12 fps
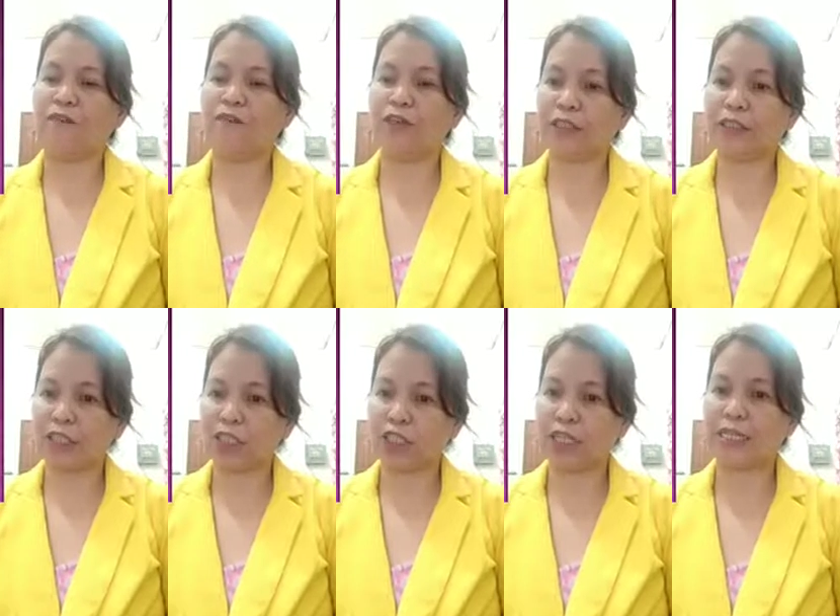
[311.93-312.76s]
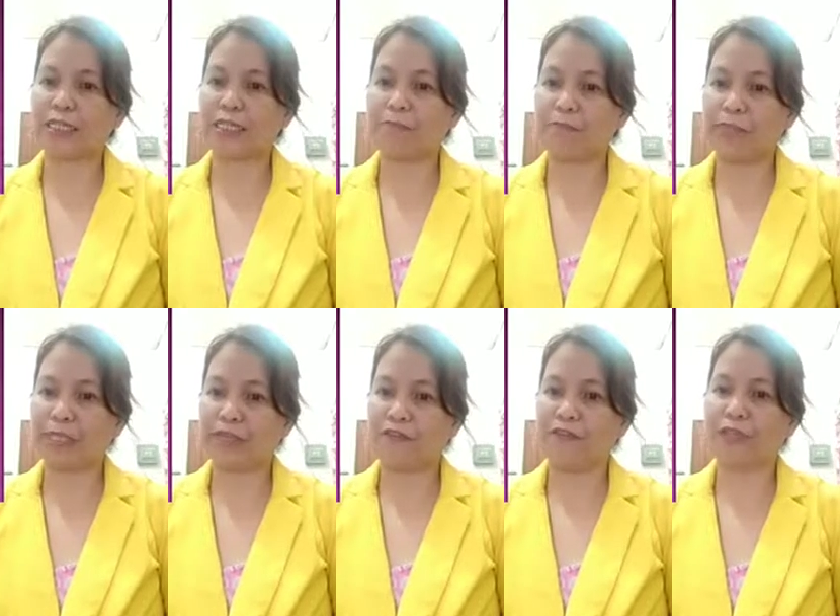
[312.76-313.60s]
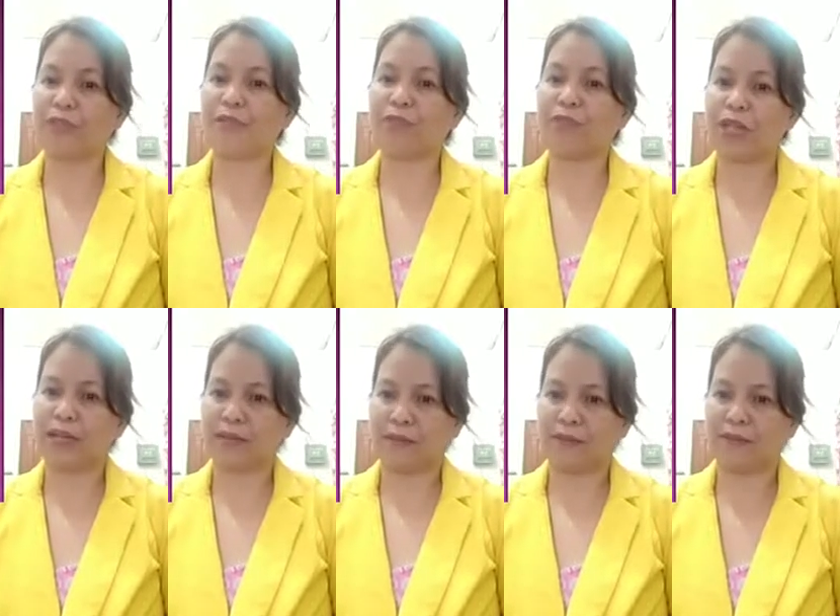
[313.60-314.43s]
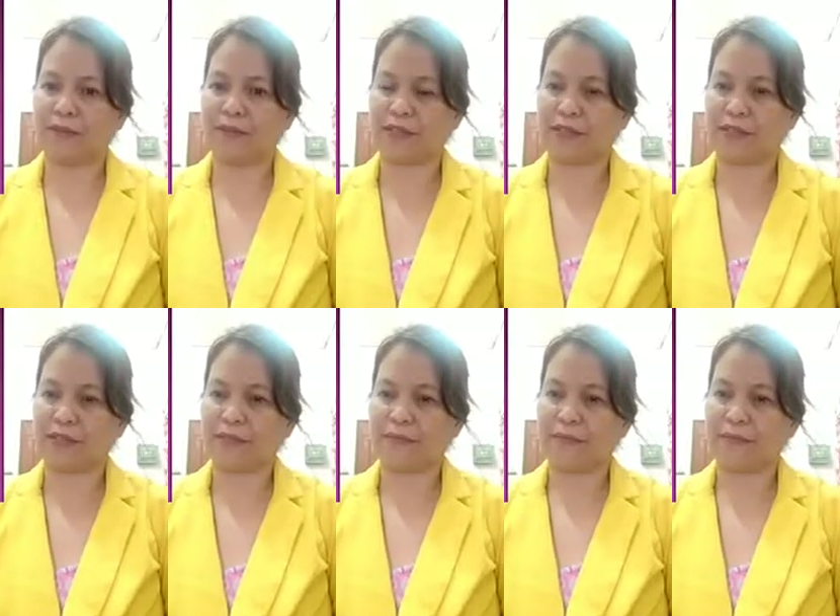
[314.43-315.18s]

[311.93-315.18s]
for teaching specific objectives.